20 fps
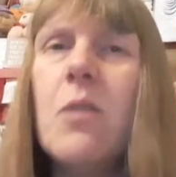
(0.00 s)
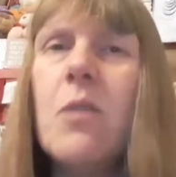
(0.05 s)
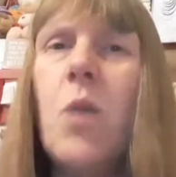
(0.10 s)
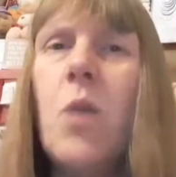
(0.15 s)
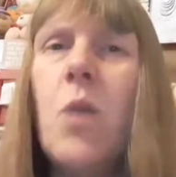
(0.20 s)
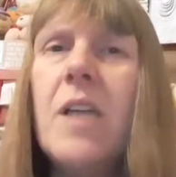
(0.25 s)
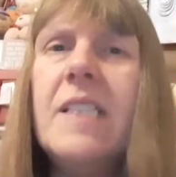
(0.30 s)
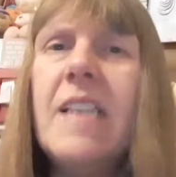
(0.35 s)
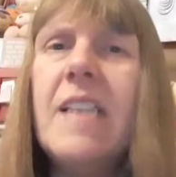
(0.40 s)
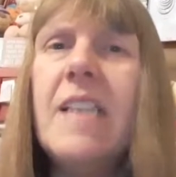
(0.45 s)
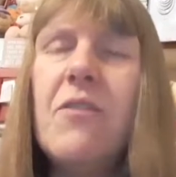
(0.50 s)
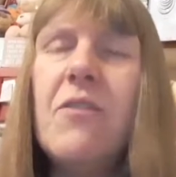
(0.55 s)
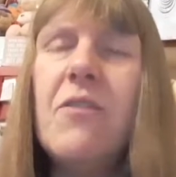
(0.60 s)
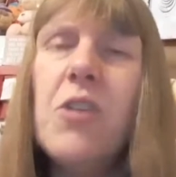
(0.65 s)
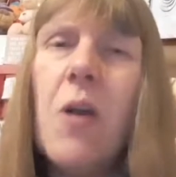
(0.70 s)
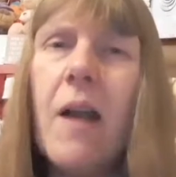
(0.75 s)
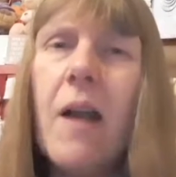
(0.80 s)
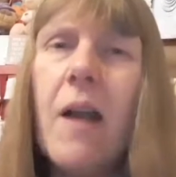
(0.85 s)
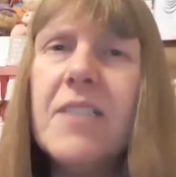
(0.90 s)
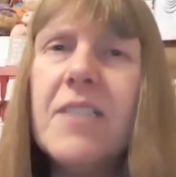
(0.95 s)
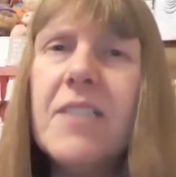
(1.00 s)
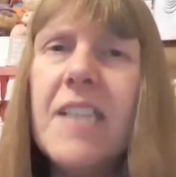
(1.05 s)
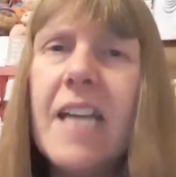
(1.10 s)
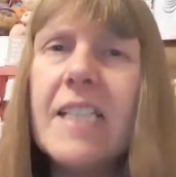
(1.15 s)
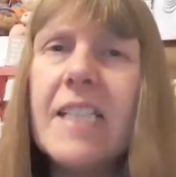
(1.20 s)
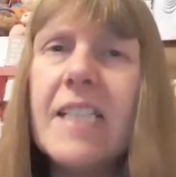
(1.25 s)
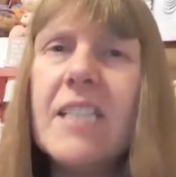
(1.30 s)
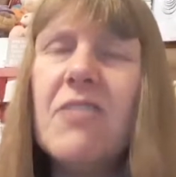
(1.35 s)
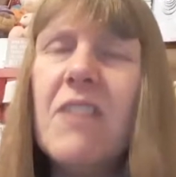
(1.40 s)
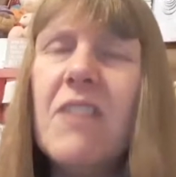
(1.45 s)
Otherwise, if you don't have
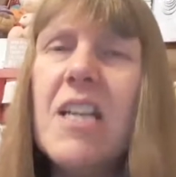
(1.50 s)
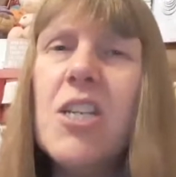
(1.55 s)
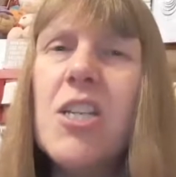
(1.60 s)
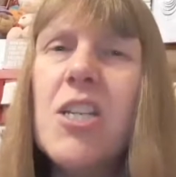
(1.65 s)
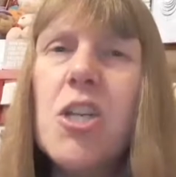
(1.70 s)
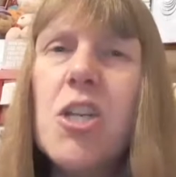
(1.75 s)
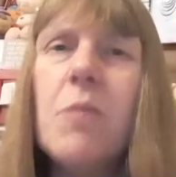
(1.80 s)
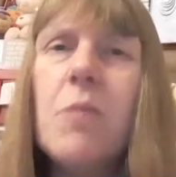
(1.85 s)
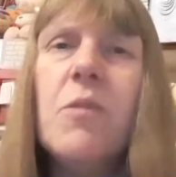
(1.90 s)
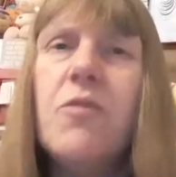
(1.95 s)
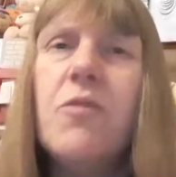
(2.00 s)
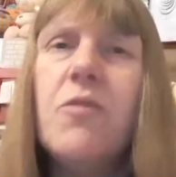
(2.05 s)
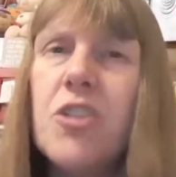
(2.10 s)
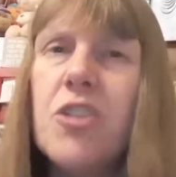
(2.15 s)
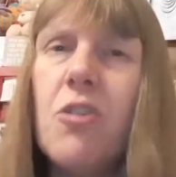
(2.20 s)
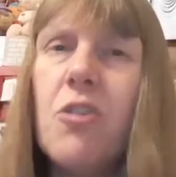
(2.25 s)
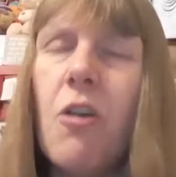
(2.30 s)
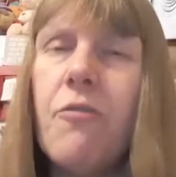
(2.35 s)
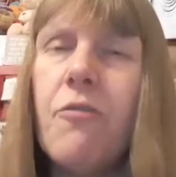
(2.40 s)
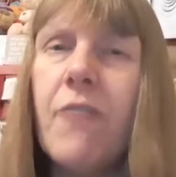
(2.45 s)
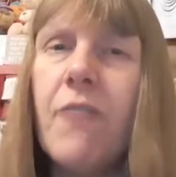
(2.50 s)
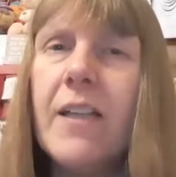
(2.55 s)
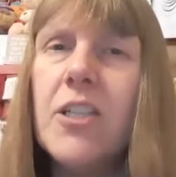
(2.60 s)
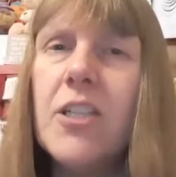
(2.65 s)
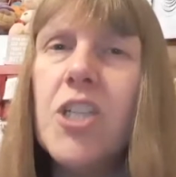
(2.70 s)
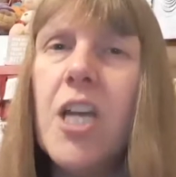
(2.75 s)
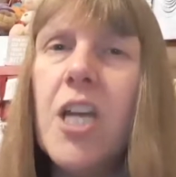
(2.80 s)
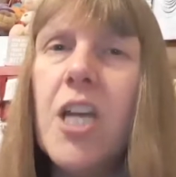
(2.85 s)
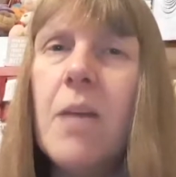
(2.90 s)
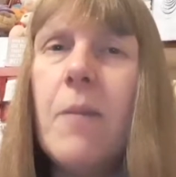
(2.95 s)
sex in a relationship, you've just got a
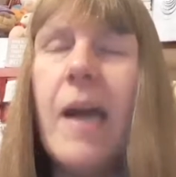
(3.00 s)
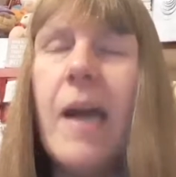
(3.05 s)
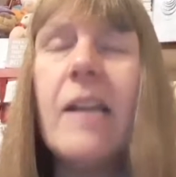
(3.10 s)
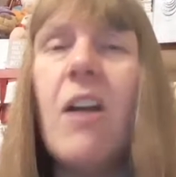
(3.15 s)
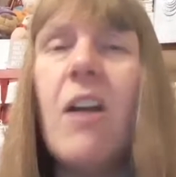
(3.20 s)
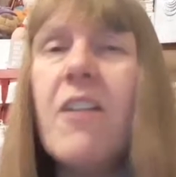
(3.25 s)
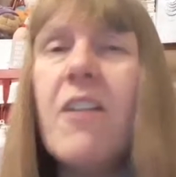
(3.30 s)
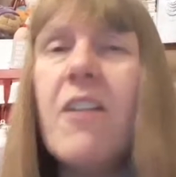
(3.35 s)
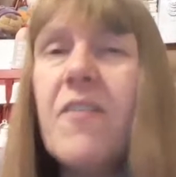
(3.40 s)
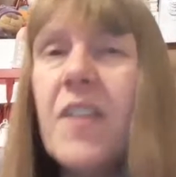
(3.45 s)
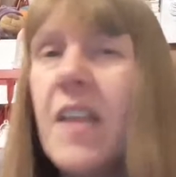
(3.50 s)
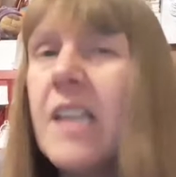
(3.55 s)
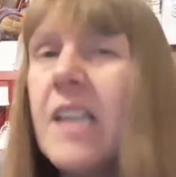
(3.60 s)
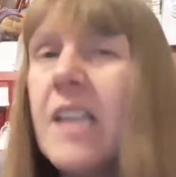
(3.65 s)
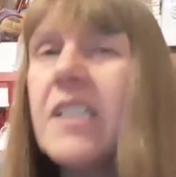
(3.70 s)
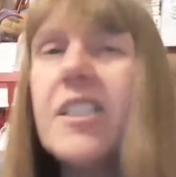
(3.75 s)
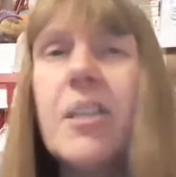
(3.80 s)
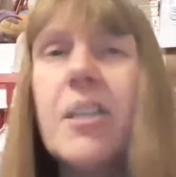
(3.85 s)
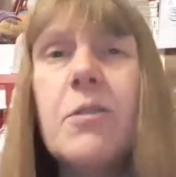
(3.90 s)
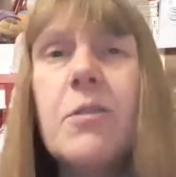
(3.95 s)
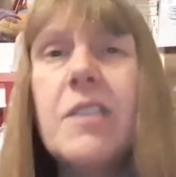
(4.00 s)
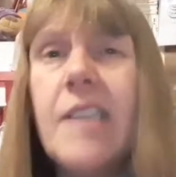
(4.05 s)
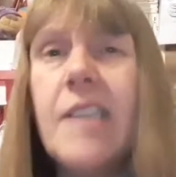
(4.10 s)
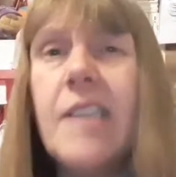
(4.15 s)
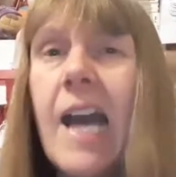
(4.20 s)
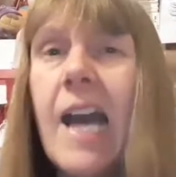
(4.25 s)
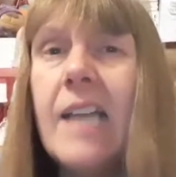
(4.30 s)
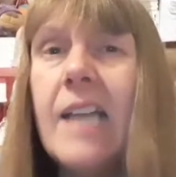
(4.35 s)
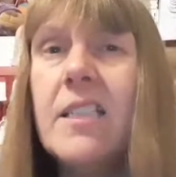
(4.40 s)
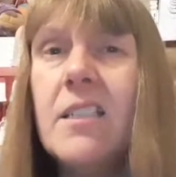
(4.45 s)
friendship. And I think that's so
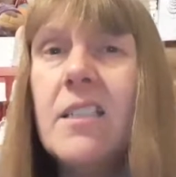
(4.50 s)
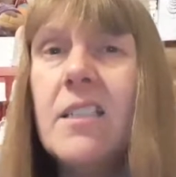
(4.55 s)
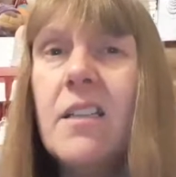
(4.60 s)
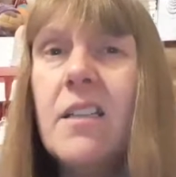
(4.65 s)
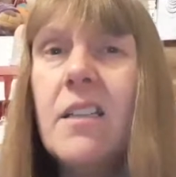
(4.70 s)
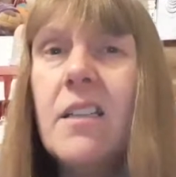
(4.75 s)
sad.